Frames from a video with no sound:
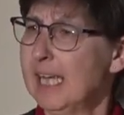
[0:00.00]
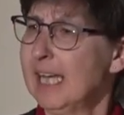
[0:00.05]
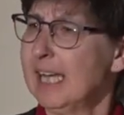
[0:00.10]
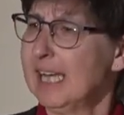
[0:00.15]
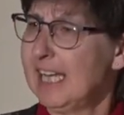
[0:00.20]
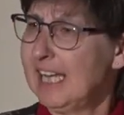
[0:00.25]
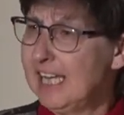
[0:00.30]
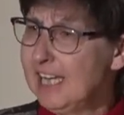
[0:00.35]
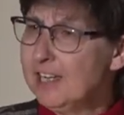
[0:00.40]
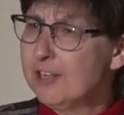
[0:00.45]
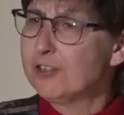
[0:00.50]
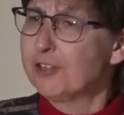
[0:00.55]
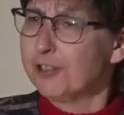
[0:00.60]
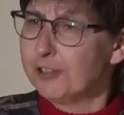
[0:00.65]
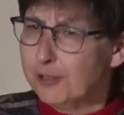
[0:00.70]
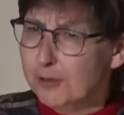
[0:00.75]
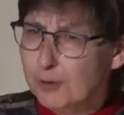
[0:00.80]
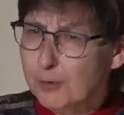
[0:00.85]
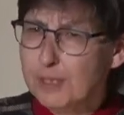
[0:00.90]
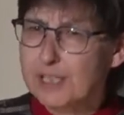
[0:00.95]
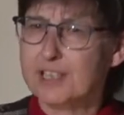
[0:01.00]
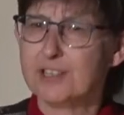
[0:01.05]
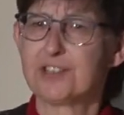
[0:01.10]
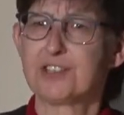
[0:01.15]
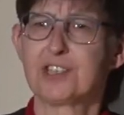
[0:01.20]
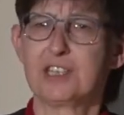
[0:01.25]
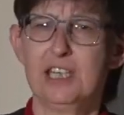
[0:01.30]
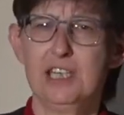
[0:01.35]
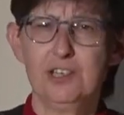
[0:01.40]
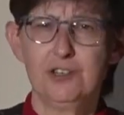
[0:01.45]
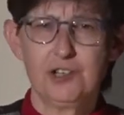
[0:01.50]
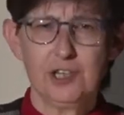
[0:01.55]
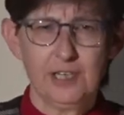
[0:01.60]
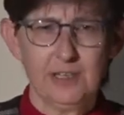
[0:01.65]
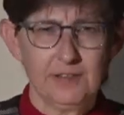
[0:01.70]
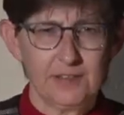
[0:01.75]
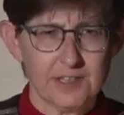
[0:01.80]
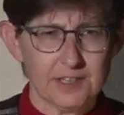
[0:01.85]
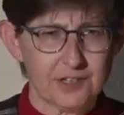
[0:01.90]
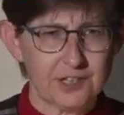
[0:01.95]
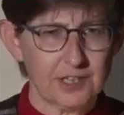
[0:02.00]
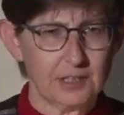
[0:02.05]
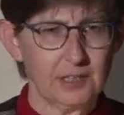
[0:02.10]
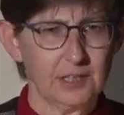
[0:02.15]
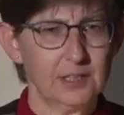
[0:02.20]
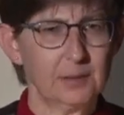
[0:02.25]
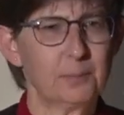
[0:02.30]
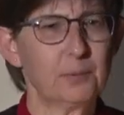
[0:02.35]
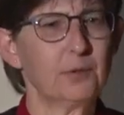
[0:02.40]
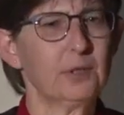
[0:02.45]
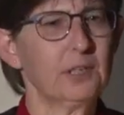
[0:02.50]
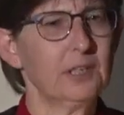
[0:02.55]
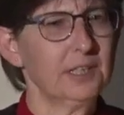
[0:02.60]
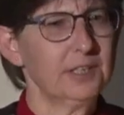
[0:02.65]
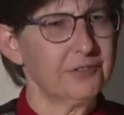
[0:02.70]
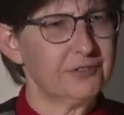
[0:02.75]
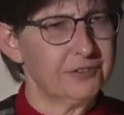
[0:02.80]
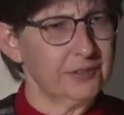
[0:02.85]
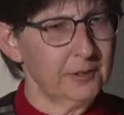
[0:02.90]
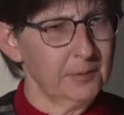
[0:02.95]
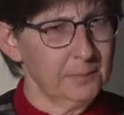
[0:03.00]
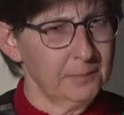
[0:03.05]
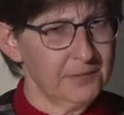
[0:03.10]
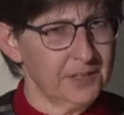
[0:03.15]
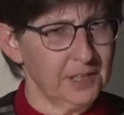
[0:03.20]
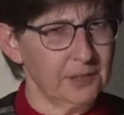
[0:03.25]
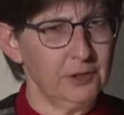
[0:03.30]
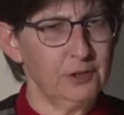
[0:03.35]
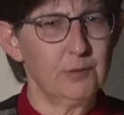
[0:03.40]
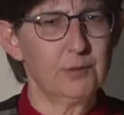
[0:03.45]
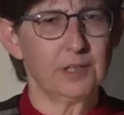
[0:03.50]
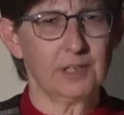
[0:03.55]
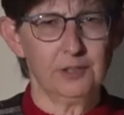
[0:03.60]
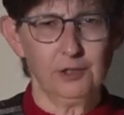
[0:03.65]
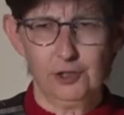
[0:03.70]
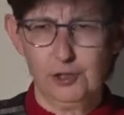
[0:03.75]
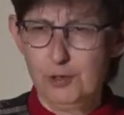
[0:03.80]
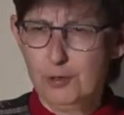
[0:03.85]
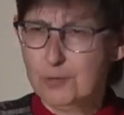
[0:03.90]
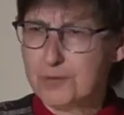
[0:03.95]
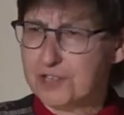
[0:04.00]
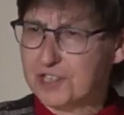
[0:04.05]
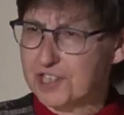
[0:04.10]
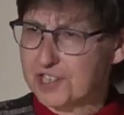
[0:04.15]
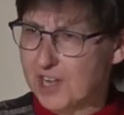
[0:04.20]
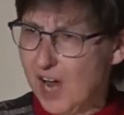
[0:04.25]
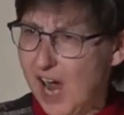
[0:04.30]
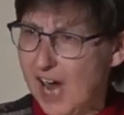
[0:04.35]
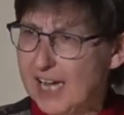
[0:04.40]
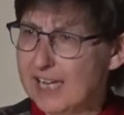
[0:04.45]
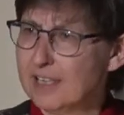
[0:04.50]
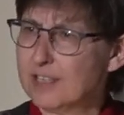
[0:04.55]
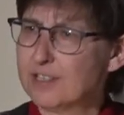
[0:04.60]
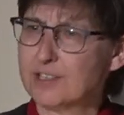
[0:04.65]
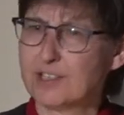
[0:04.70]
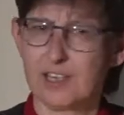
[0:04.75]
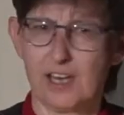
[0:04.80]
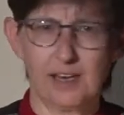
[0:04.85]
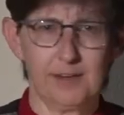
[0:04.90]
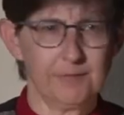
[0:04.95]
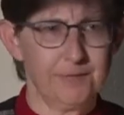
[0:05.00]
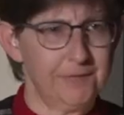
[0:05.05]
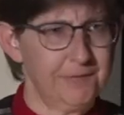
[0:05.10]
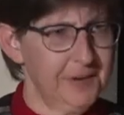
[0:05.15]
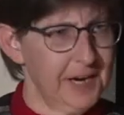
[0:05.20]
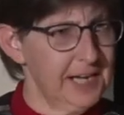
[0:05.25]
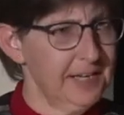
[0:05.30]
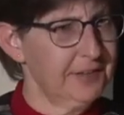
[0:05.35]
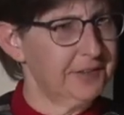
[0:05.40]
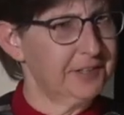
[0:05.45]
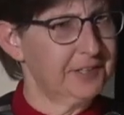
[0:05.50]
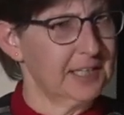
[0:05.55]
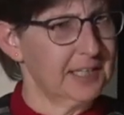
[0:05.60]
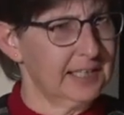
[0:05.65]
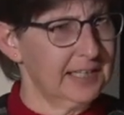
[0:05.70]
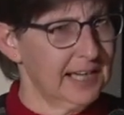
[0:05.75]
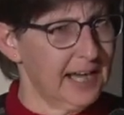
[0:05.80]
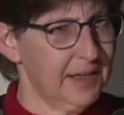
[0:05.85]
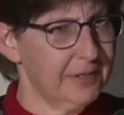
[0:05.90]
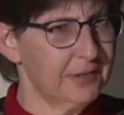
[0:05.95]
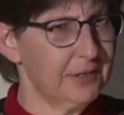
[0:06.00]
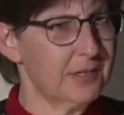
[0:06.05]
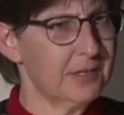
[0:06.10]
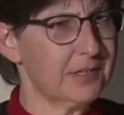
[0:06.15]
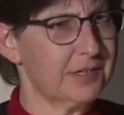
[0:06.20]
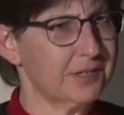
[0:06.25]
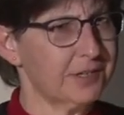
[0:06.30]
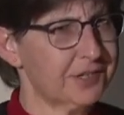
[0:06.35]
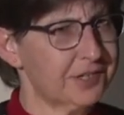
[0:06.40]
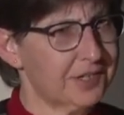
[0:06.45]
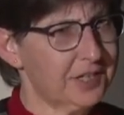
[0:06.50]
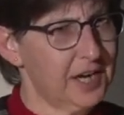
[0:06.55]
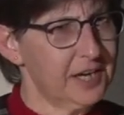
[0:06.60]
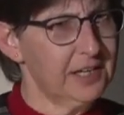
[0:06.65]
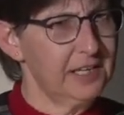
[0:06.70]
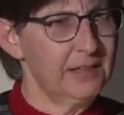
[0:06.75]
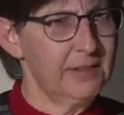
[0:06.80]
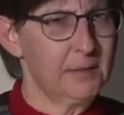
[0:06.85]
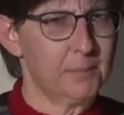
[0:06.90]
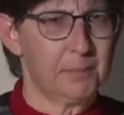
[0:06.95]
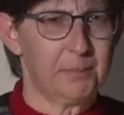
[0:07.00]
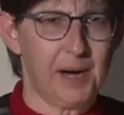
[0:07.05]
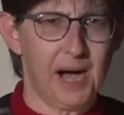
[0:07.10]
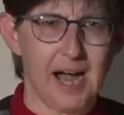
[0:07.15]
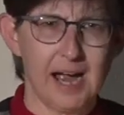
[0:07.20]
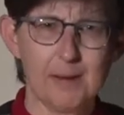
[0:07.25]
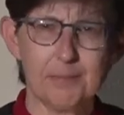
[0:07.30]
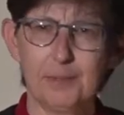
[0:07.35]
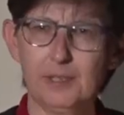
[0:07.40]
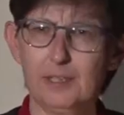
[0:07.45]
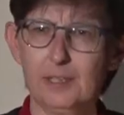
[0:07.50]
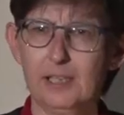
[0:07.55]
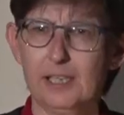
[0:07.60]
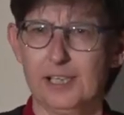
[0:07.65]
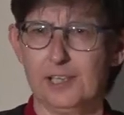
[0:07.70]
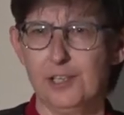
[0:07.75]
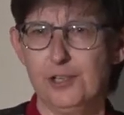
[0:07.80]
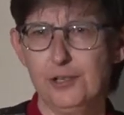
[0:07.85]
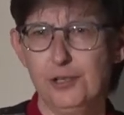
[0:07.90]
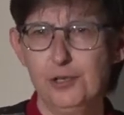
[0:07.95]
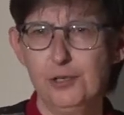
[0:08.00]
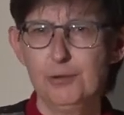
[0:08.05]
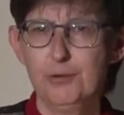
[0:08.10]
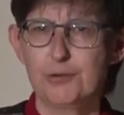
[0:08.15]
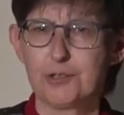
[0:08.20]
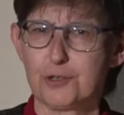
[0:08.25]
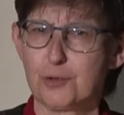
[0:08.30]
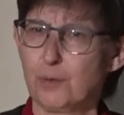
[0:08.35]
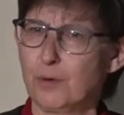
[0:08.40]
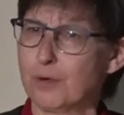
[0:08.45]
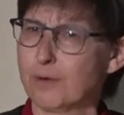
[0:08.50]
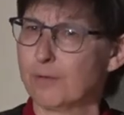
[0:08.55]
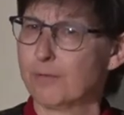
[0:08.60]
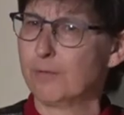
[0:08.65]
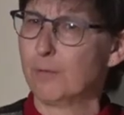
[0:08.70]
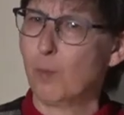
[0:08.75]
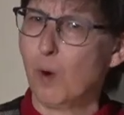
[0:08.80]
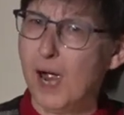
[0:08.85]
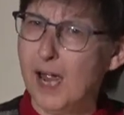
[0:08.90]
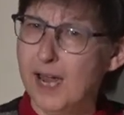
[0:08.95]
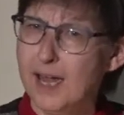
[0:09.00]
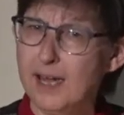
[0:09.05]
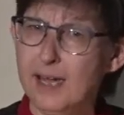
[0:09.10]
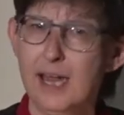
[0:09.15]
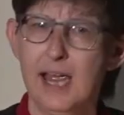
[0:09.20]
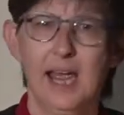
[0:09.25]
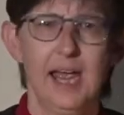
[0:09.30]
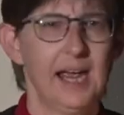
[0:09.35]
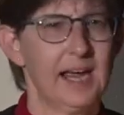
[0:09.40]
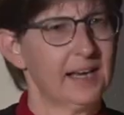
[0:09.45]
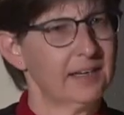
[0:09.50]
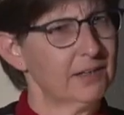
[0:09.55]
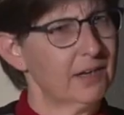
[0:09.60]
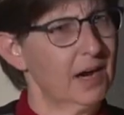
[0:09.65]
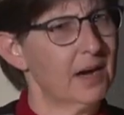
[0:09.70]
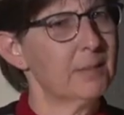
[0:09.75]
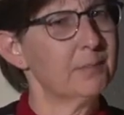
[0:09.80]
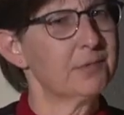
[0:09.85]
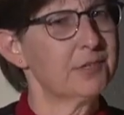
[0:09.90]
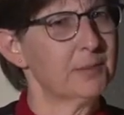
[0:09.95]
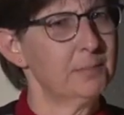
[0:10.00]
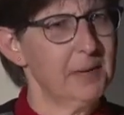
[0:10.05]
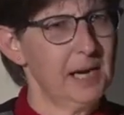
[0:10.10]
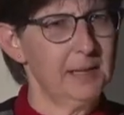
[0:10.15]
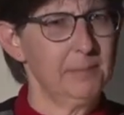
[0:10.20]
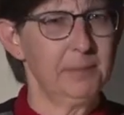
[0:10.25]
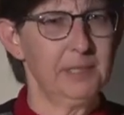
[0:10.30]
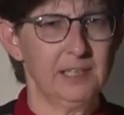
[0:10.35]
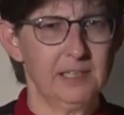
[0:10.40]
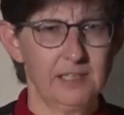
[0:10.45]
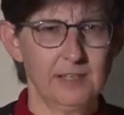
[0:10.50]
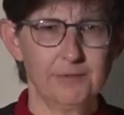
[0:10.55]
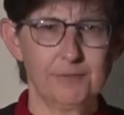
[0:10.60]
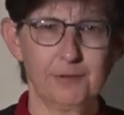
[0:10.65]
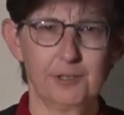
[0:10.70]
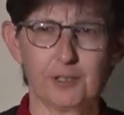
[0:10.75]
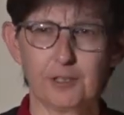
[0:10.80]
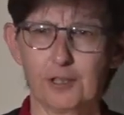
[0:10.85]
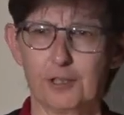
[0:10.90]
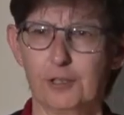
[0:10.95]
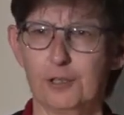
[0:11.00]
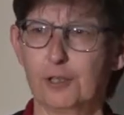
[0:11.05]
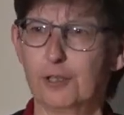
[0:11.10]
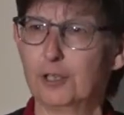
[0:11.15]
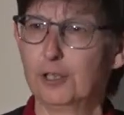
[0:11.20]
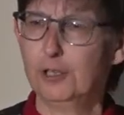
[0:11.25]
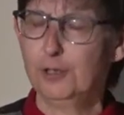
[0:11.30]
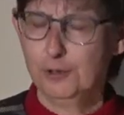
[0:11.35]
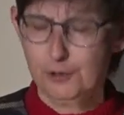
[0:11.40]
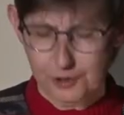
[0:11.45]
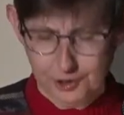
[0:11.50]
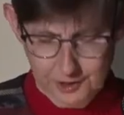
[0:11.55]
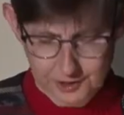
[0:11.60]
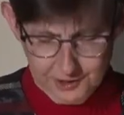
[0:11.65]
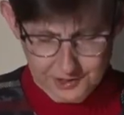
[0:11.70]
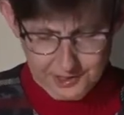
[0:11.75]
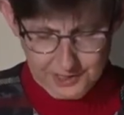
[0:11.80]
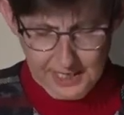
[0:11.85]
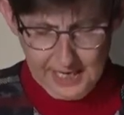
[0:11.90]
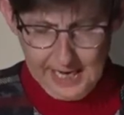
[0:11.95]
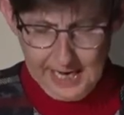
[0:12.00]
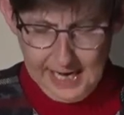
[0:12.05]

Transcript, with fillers: He too is teaching this liberalism that you can use science and faith together to study the Bible in a new sort of way and come to maybe different conclusions.